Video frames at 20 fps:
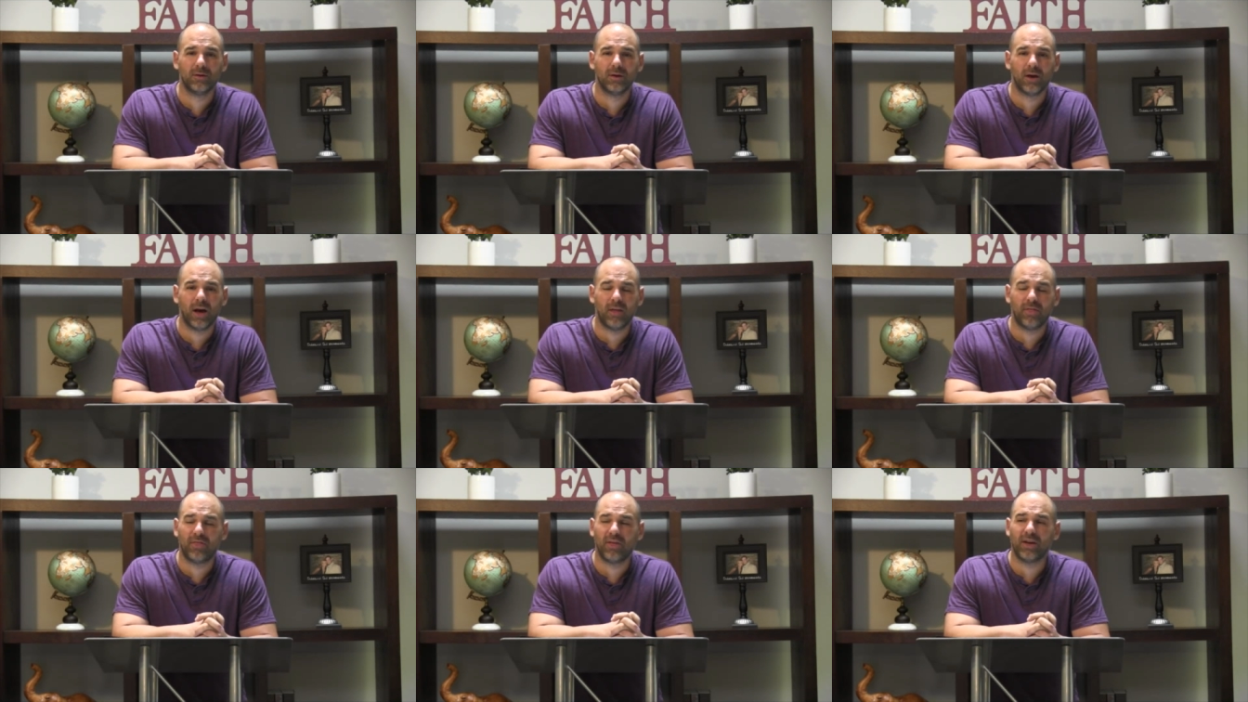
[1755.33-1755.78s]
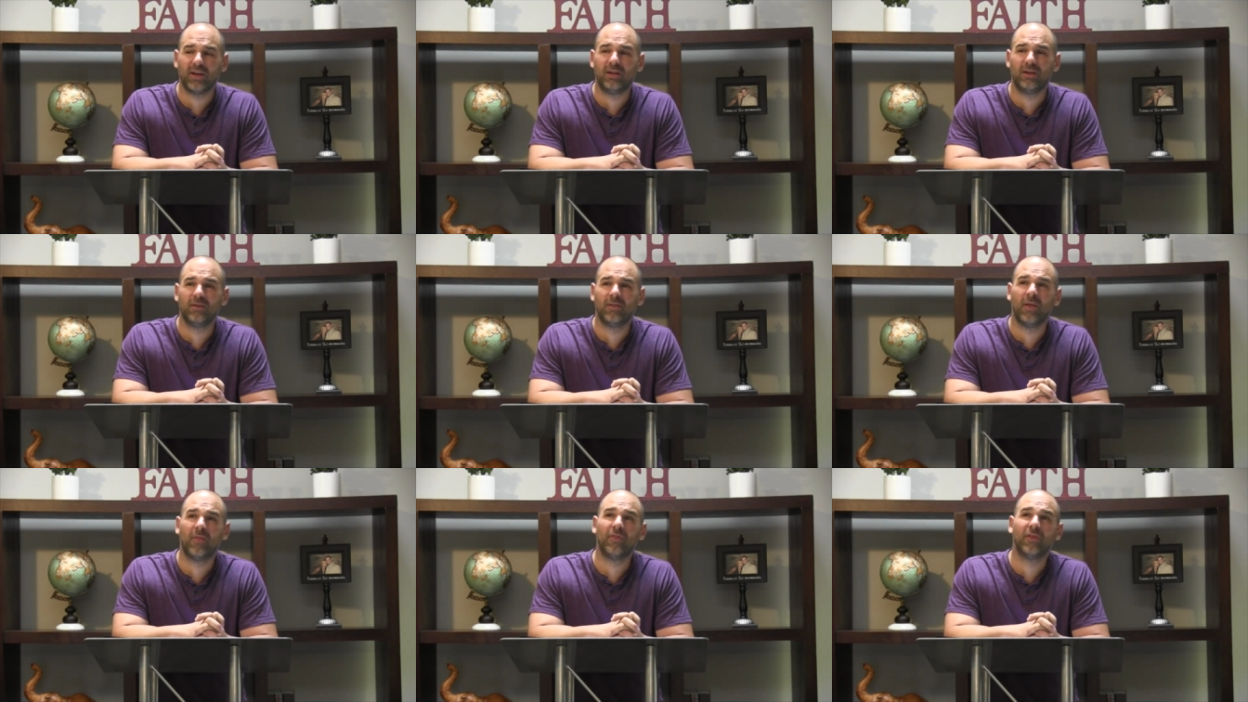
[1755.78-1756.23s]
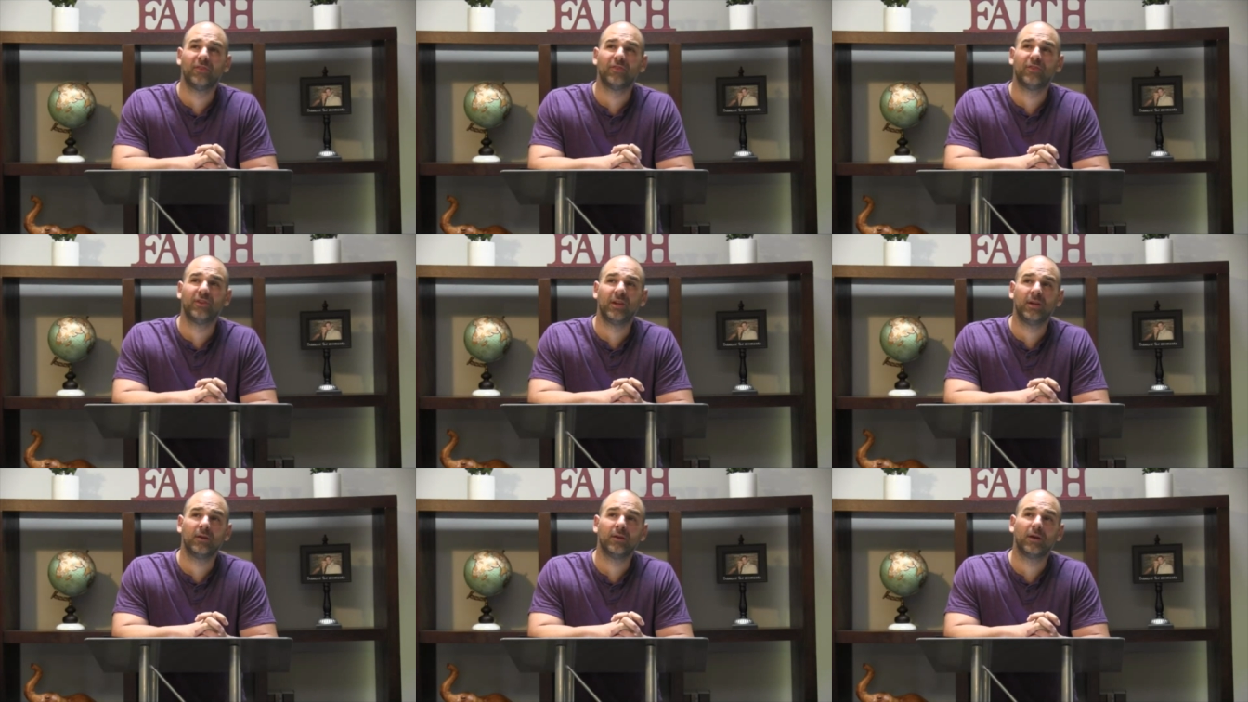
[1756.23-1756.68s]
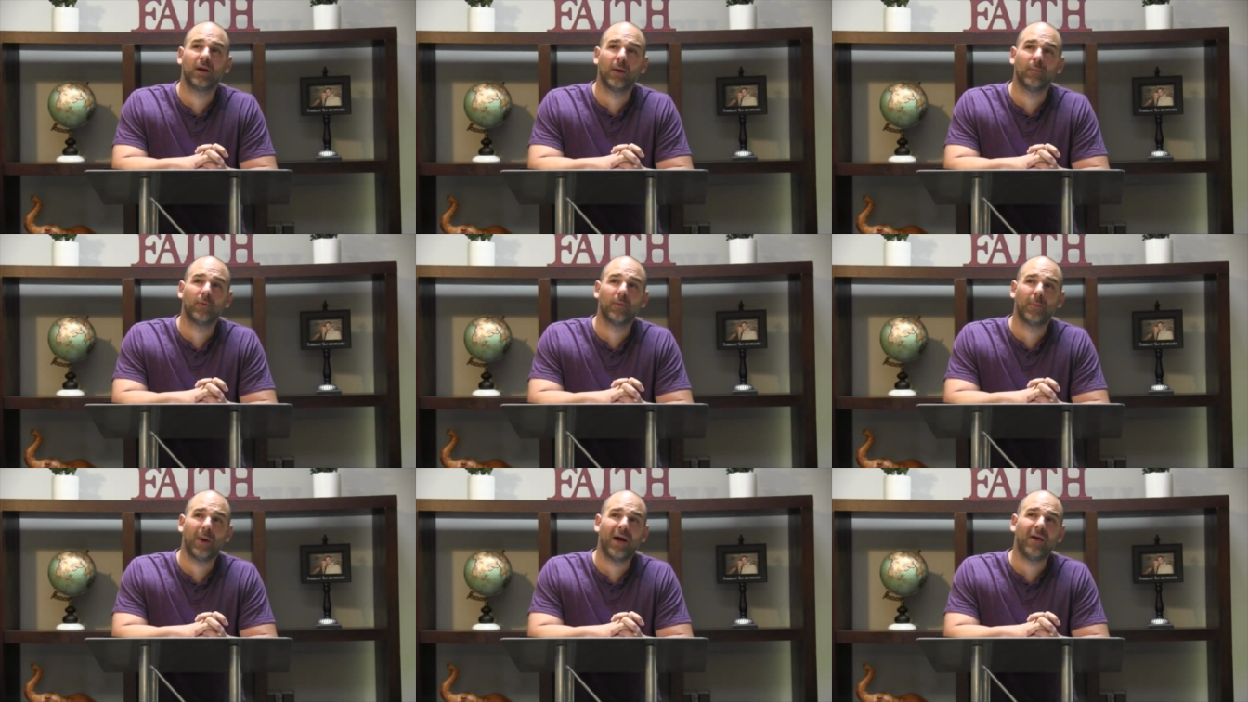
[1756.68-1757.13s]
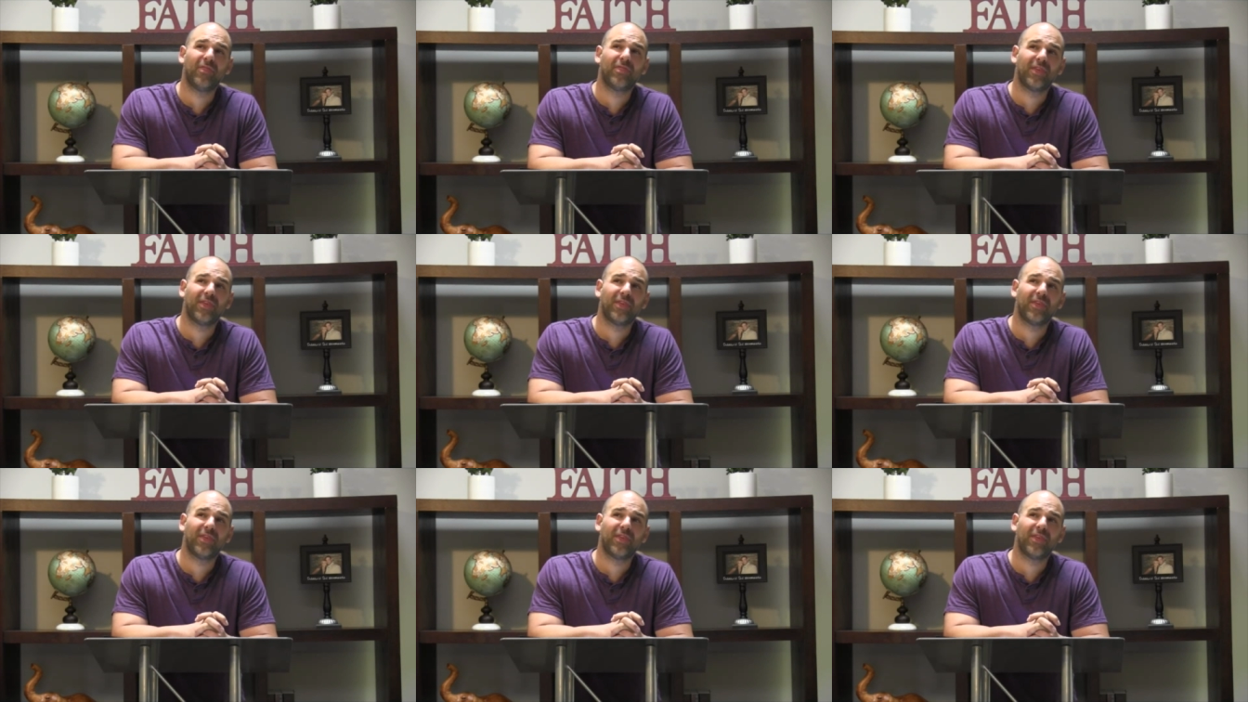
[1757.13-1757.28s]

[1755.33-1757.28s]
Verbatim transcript: I thank you that this didn't come to pass.